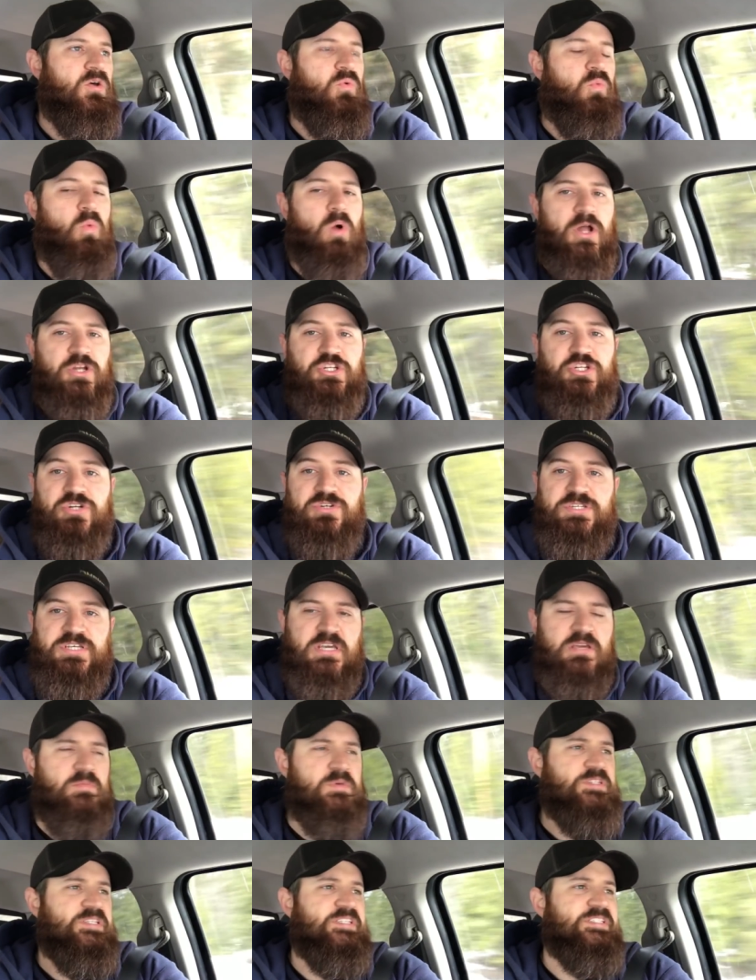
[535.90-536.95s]
Once your
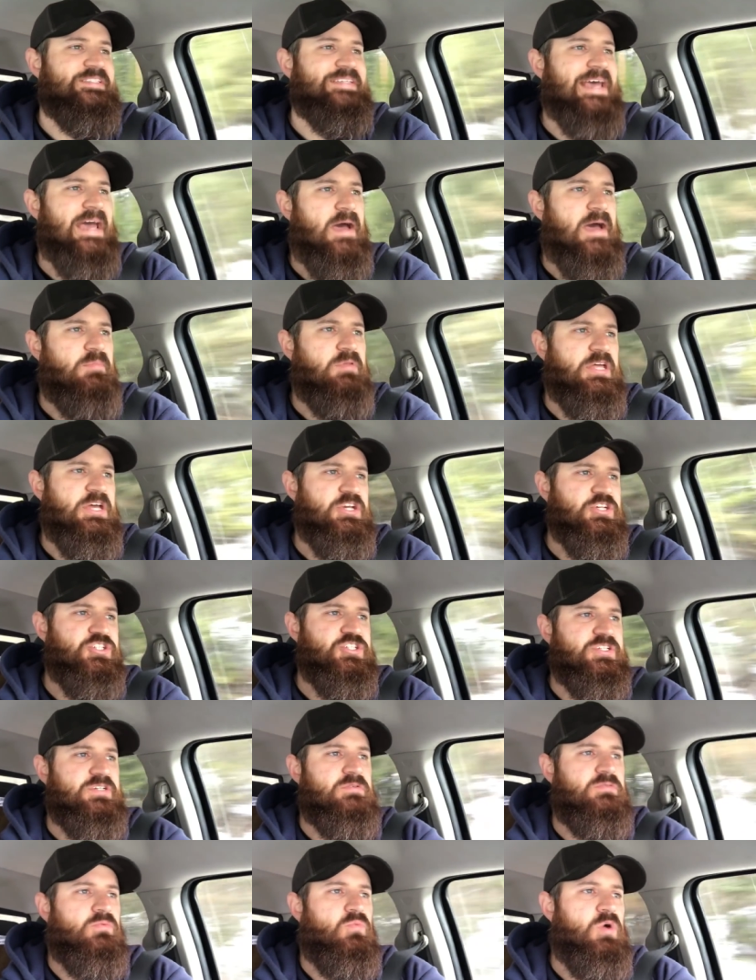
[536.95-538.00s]
team is
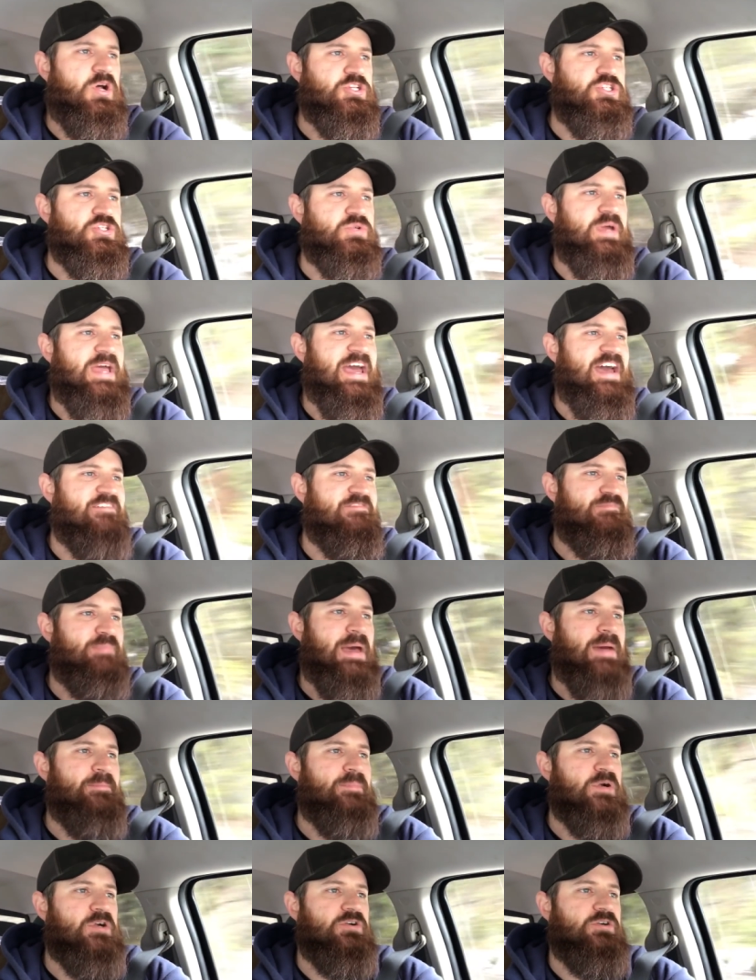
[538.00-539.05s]
established, once you have
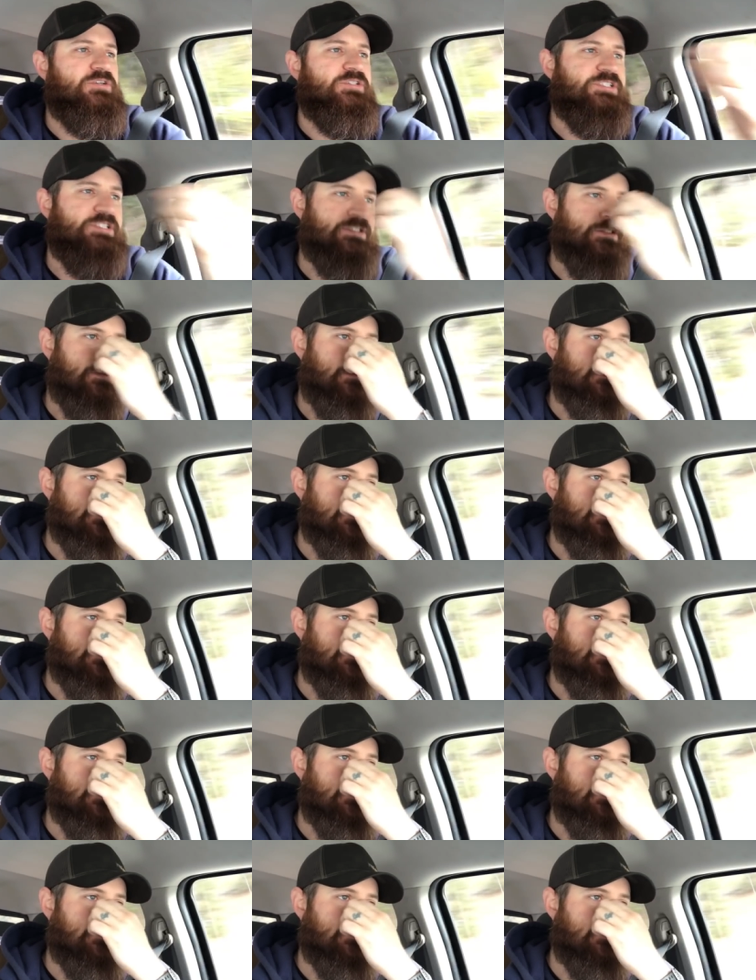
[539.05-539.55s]
members,